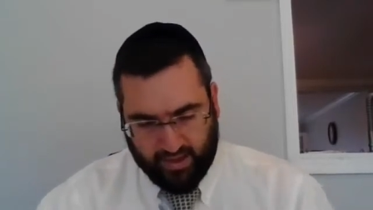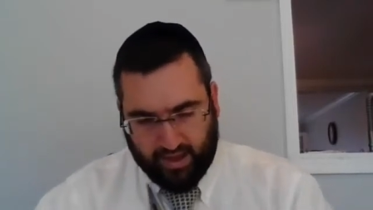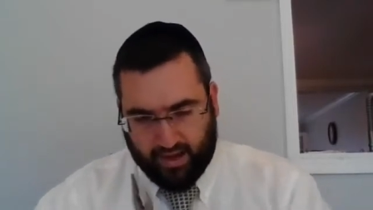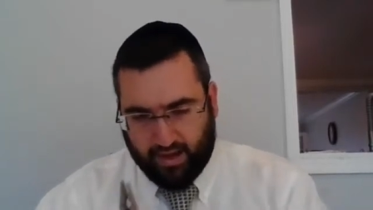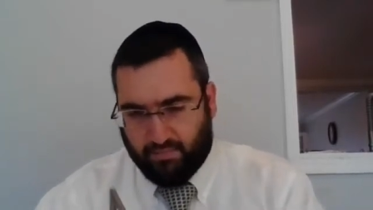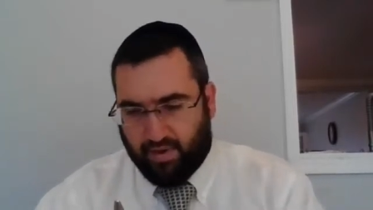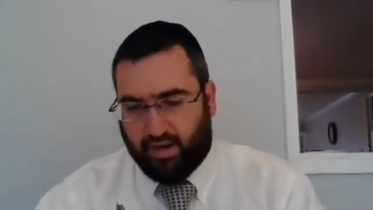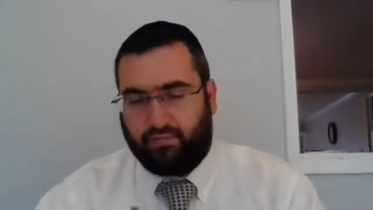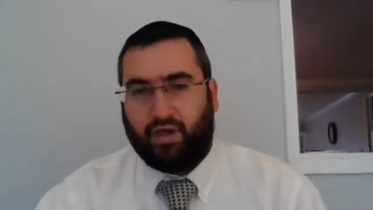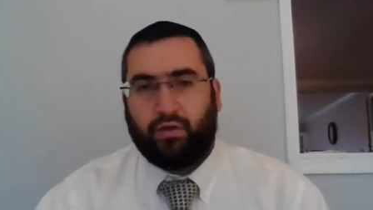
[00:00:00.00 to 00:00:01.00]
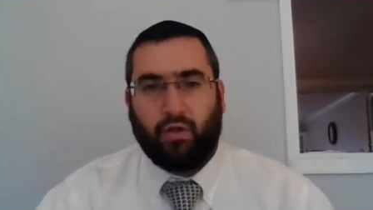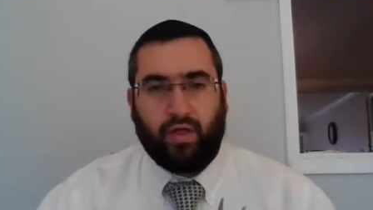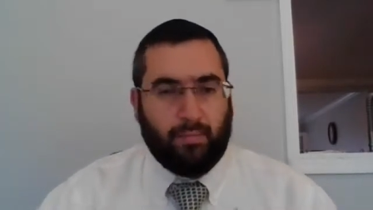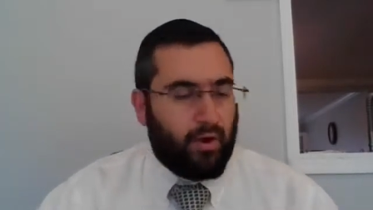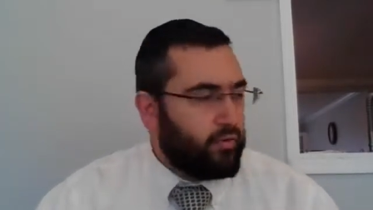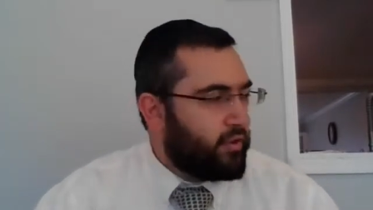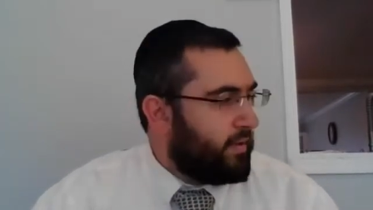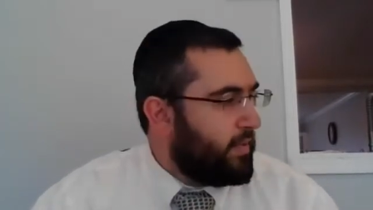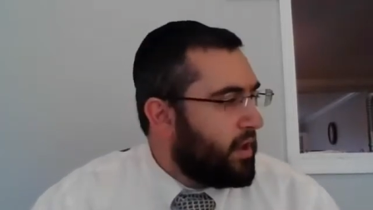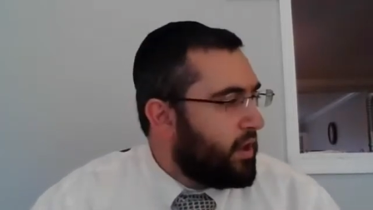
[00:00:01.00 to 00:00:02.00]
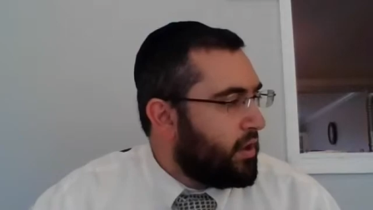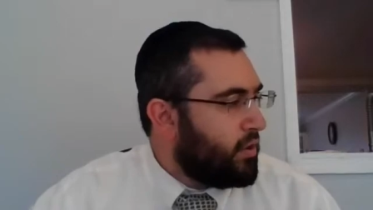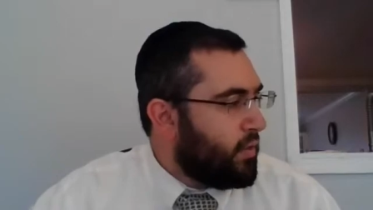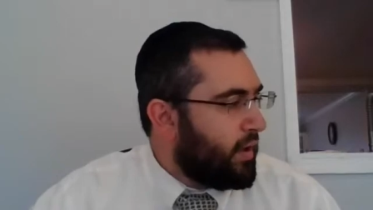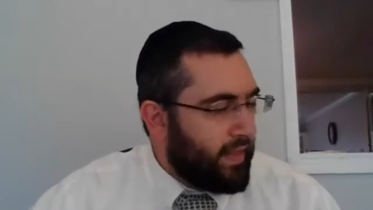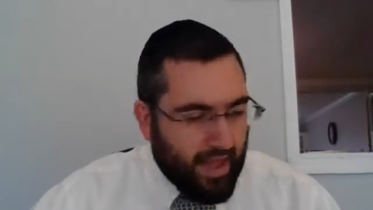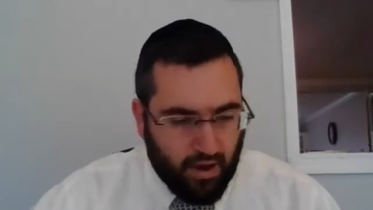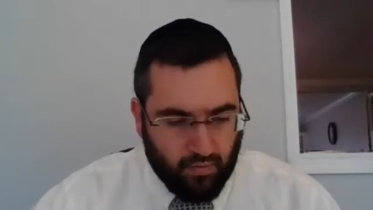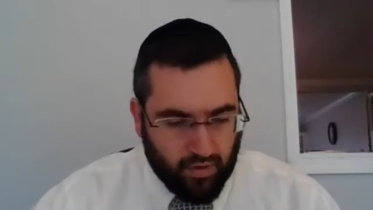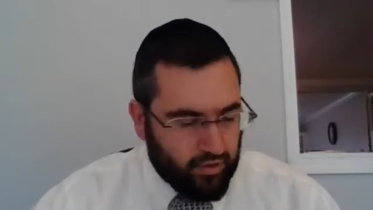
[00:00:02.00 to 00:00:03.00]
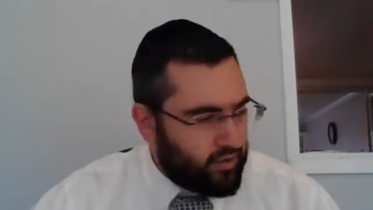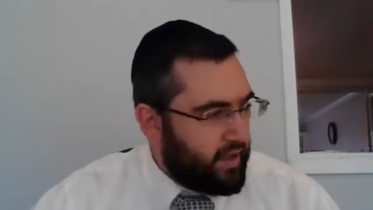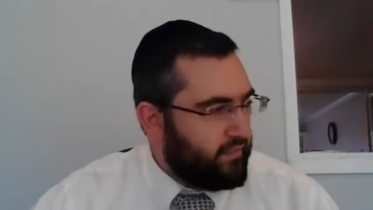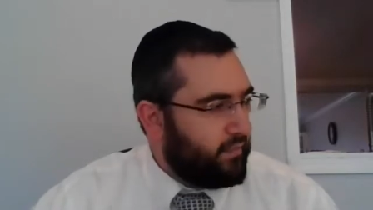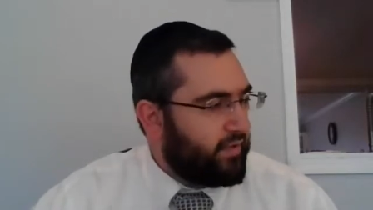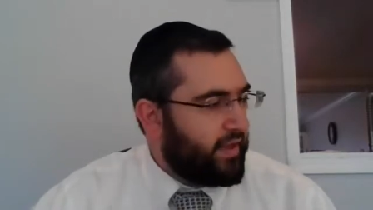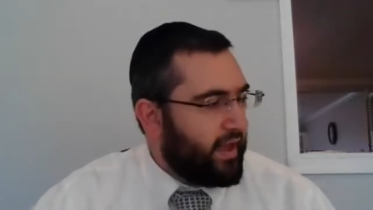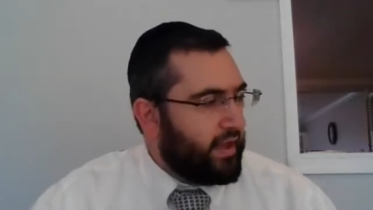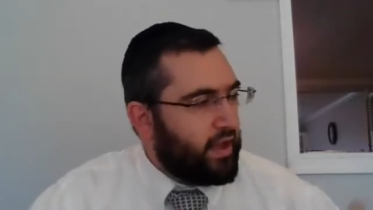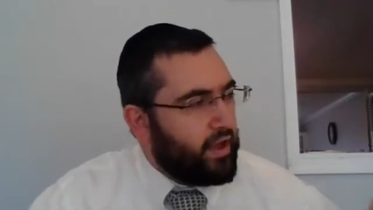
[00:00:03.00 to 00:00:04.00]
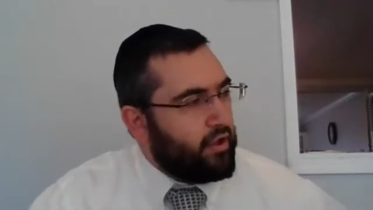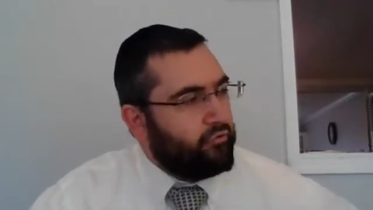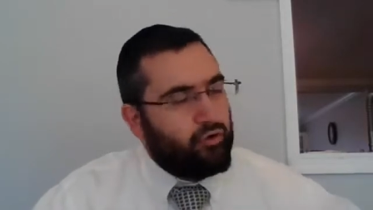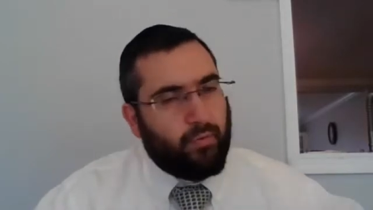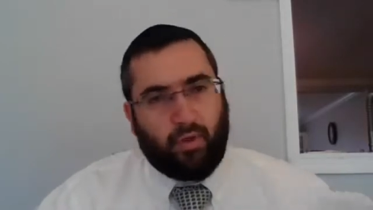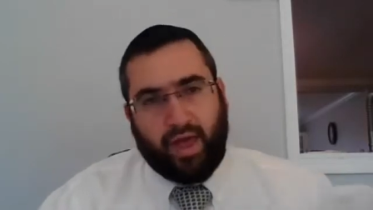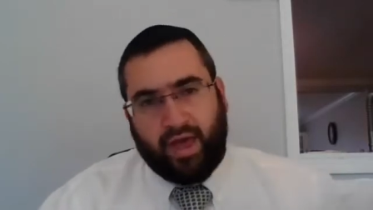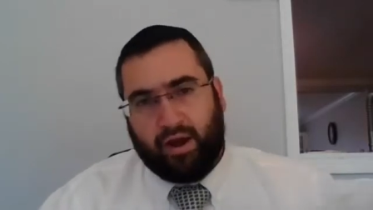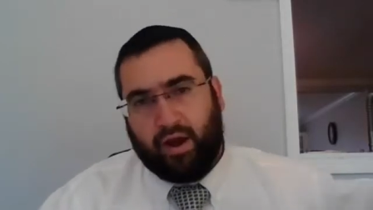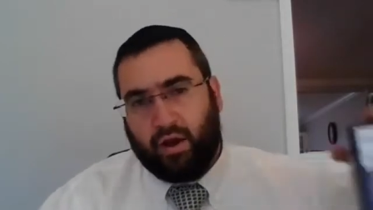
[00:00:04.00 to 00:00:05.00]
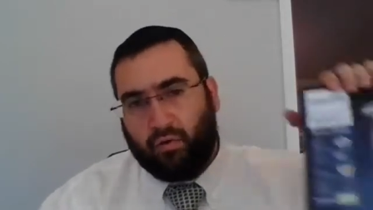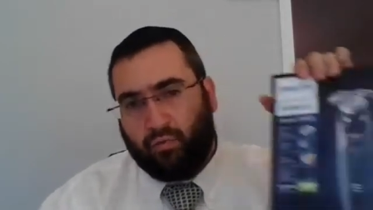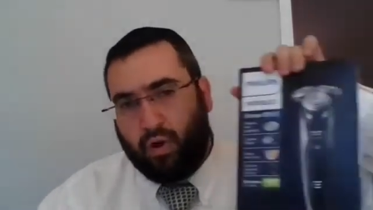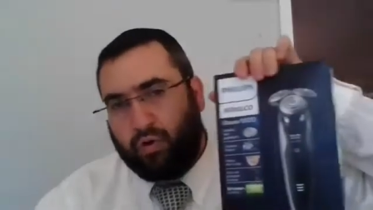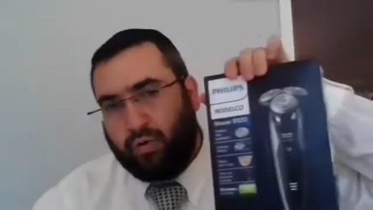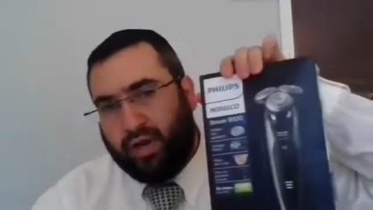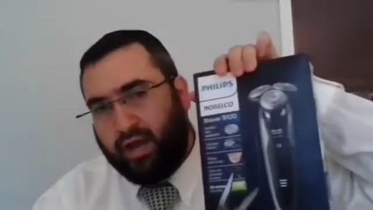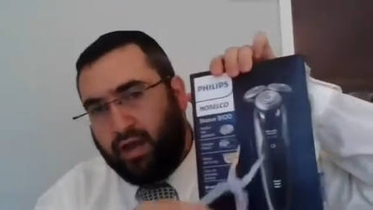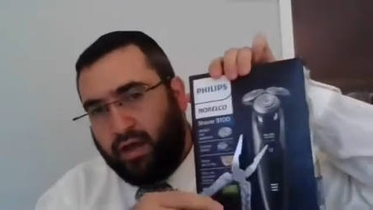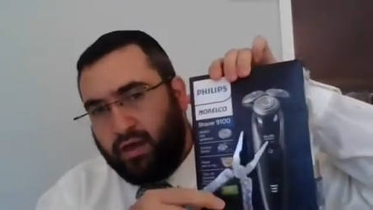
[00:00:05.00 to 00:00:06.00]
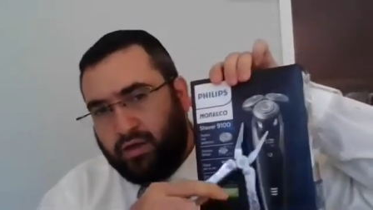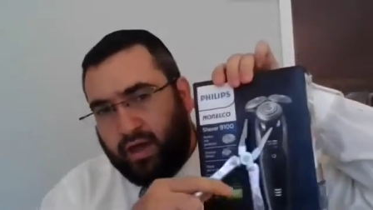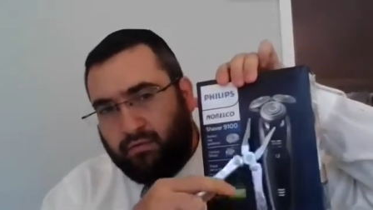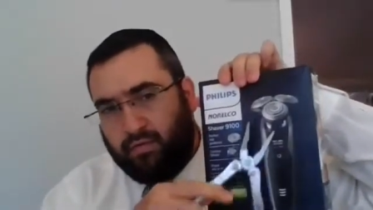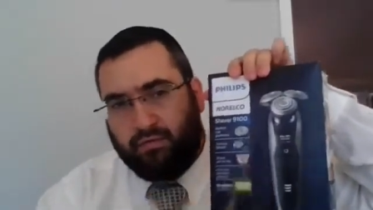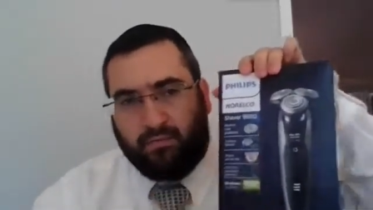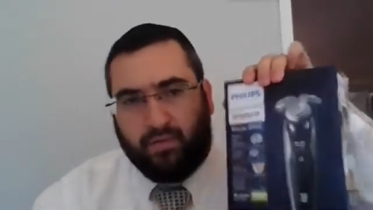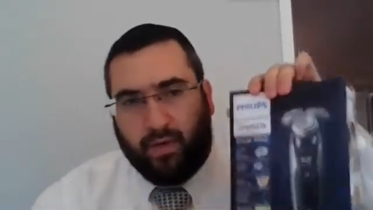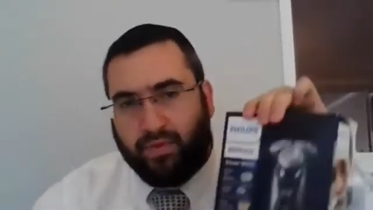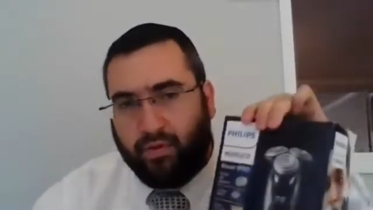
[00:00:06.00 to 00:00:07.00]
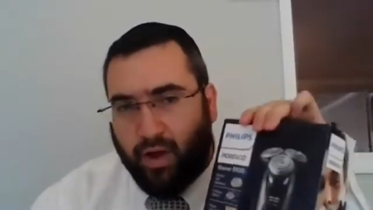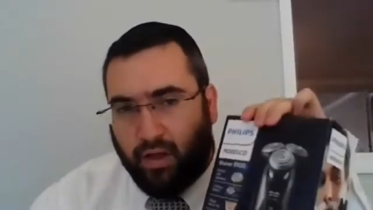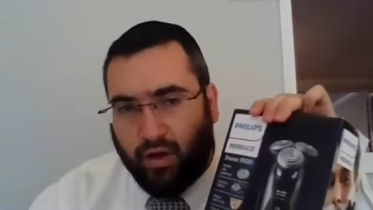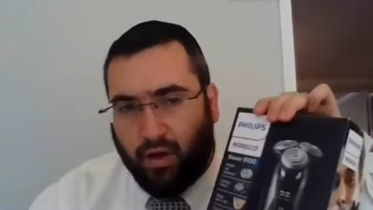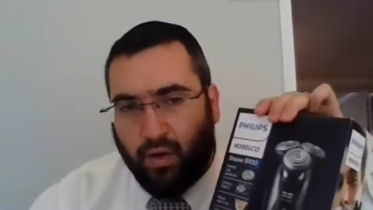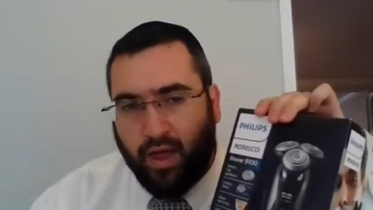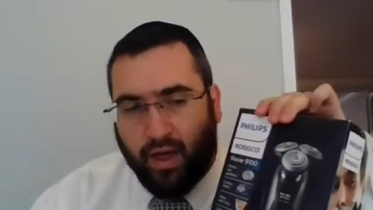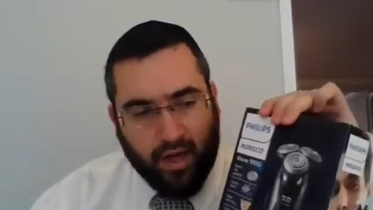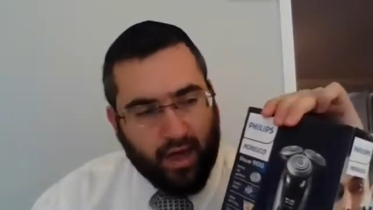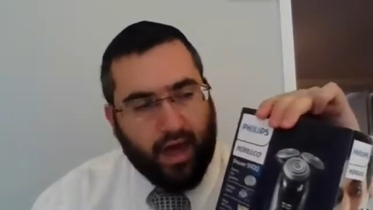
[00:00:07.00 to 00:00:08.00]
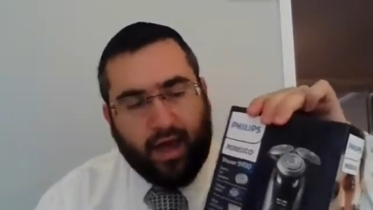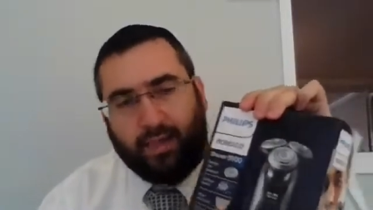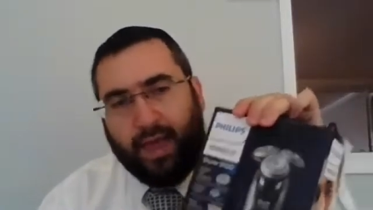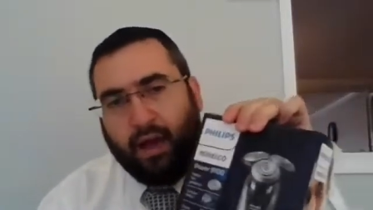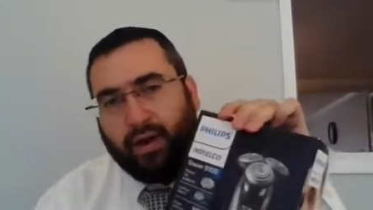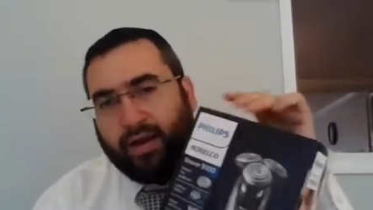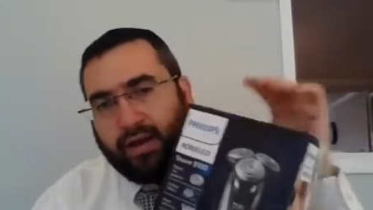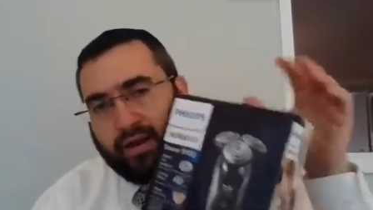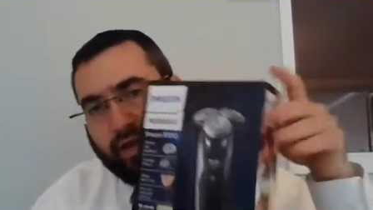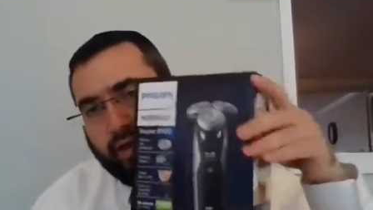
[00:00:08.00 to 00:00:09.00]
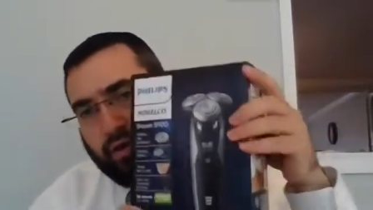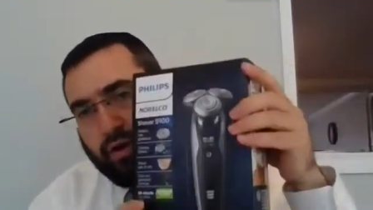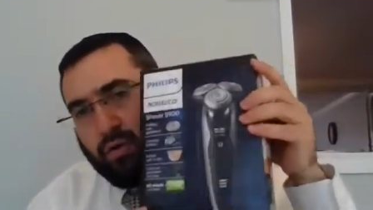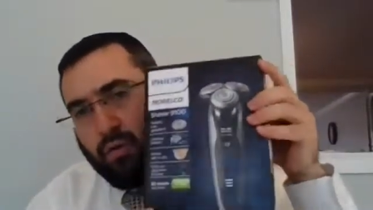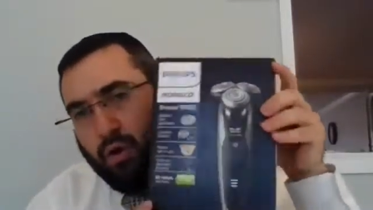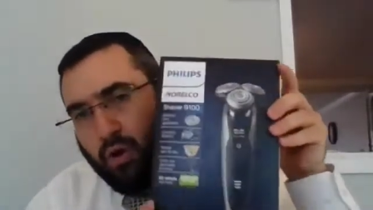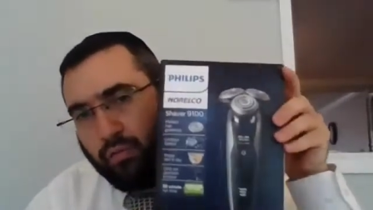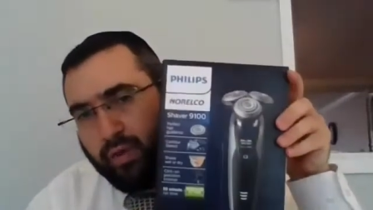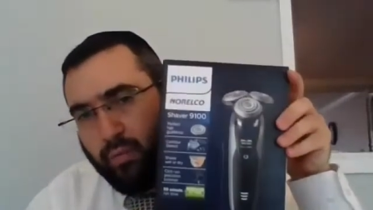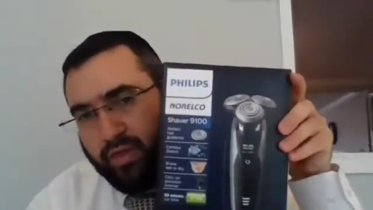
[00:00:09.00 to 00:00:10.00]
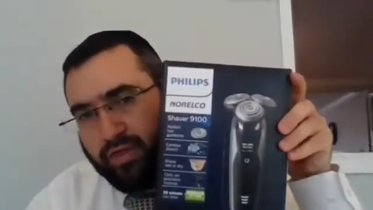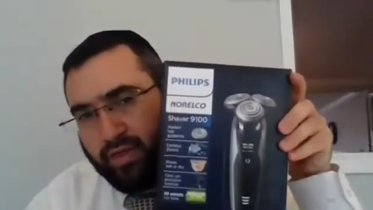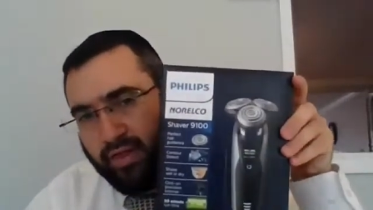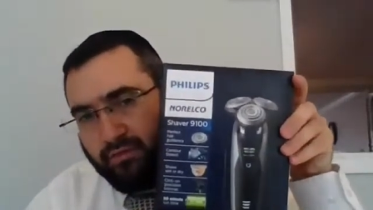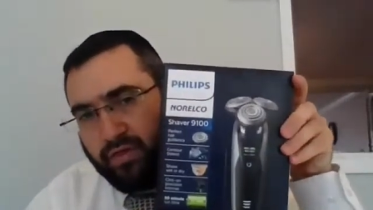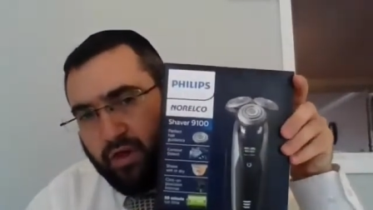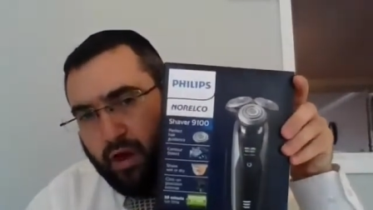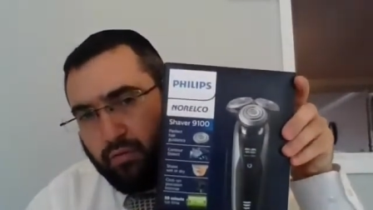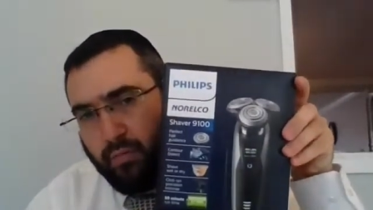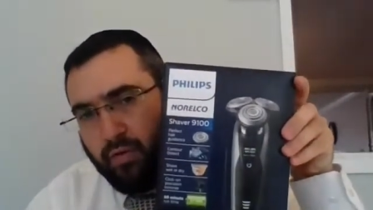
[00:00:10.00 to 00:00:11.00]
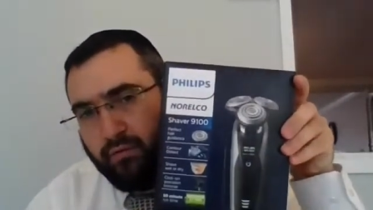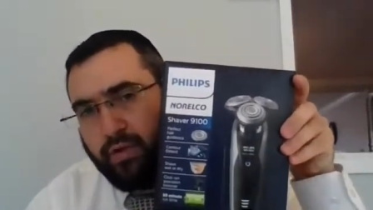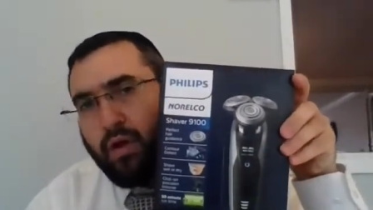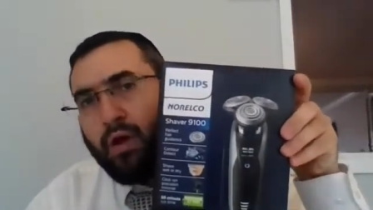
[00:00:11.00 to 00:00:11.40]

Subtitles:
And many of the Gdolei HaPoskim who allow shaving with a triple head rotary shaver from Philips Norelco allow it either only once the lifts are removed